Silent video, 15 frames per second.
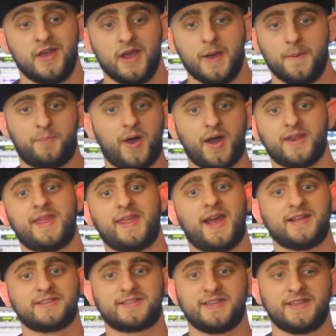
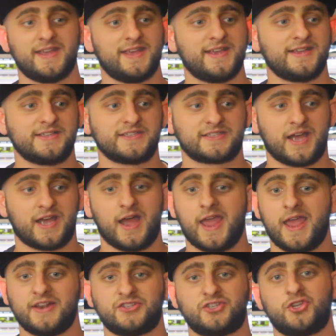Podcasting is a
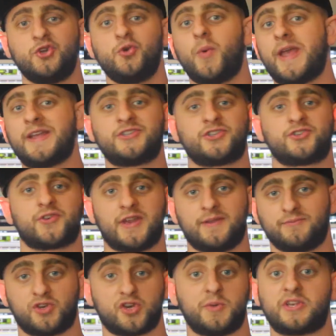two-way street.
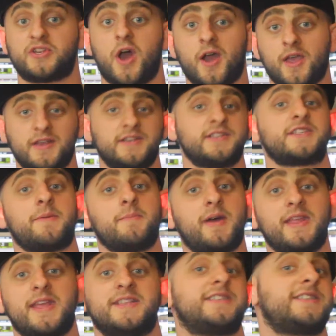You're going to be talking to
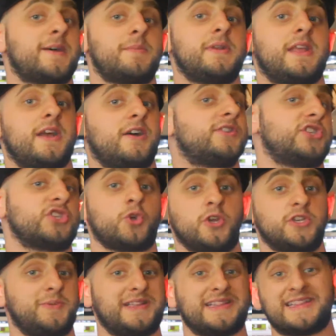somebody and somebody else is going to
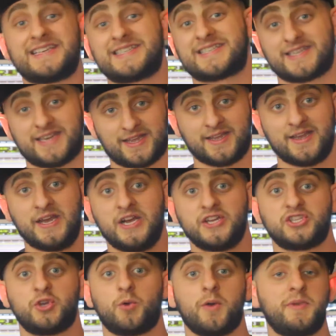be listening. So
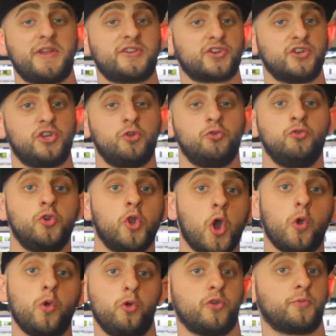you want to make sure you
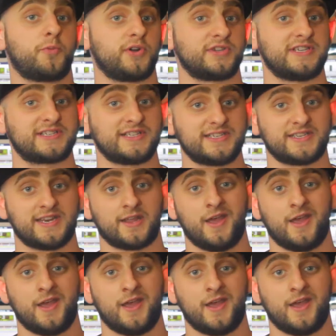know who the person is listening.